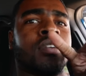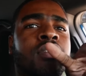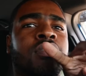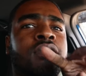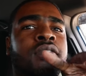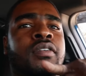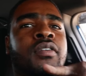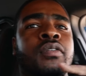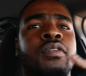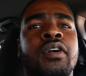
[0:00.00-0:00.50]

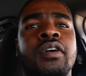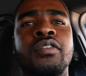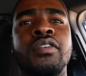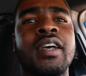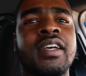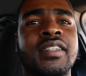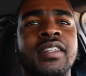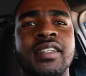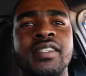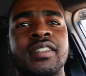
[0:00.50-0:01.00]
go well, you
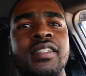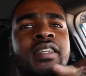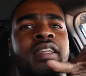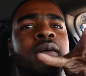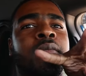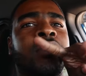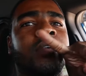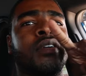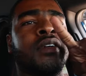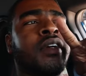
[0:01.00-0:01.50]
guys can see
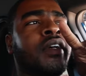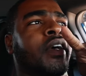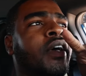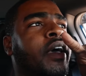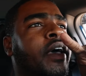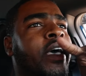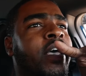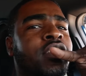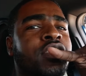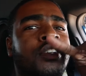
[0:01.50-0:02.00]
that, but
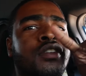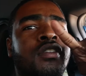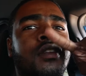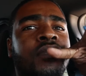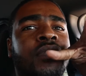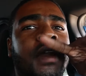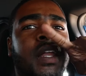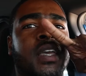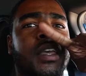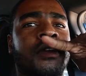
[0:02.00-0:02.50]
engine used
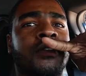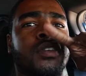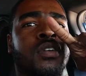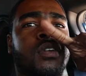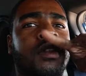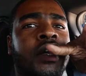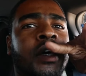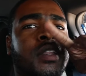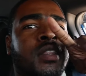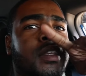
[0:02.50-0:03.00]
to feel like it used to
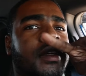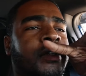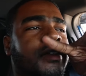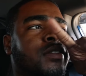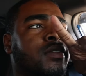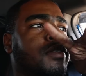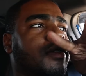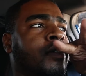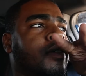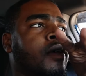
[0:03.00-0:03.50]
go like
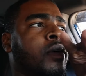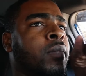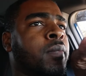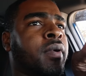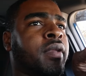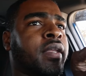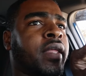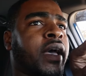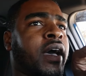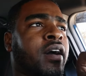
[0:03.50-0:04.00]
this.
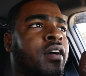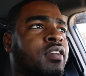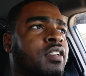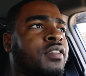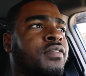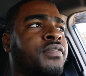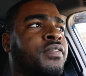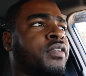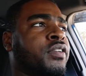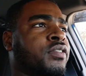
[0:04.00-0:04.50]
But now it
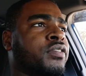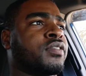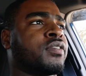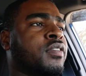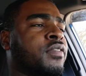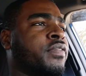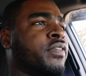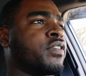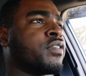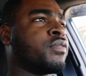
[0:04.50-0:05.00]
just
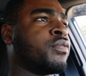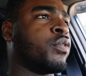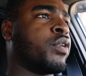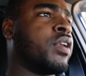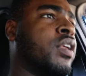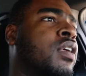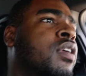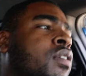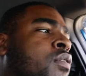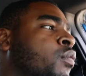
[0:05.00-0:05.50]
feels it feels really